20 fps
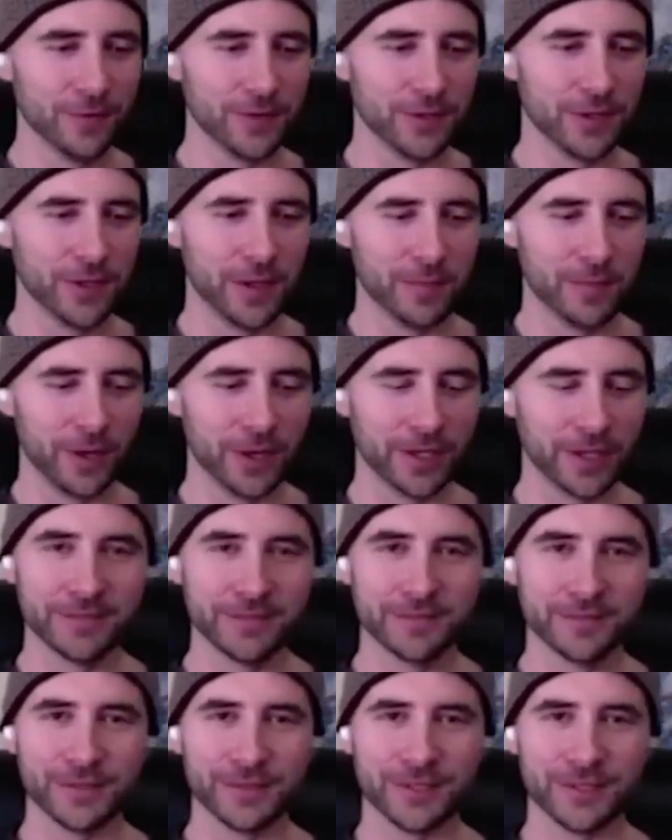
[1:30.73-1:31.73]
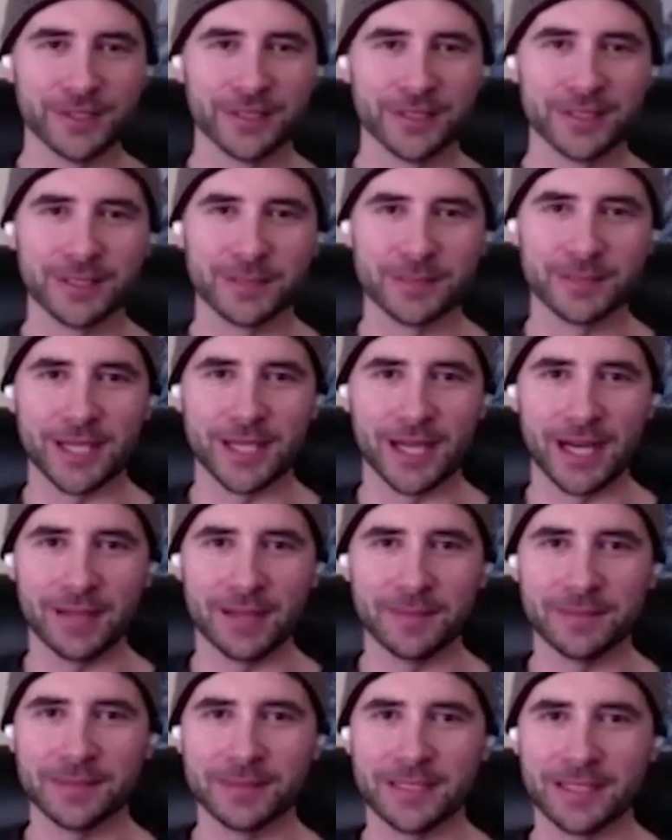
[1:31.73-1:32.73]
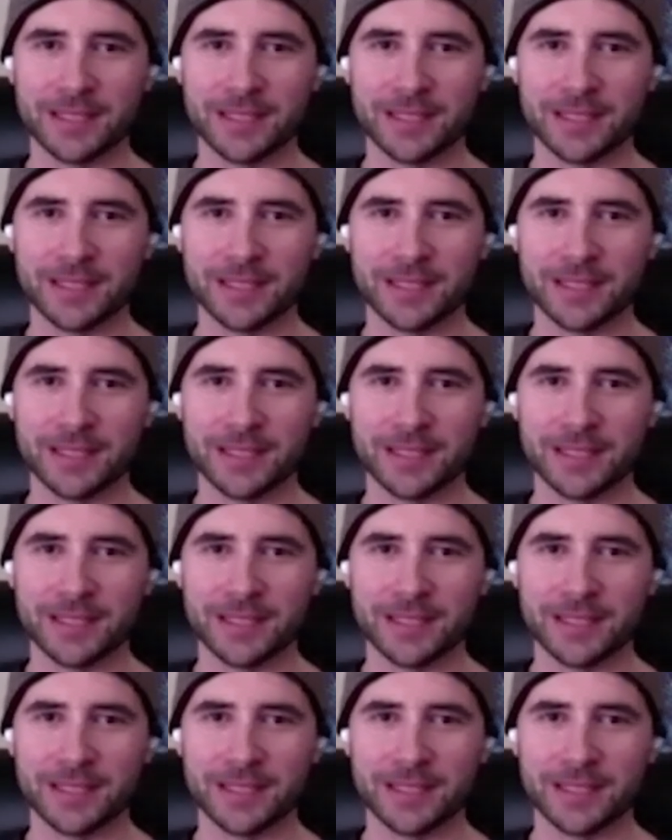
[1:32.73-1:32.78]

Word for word: with internet marketing for some time,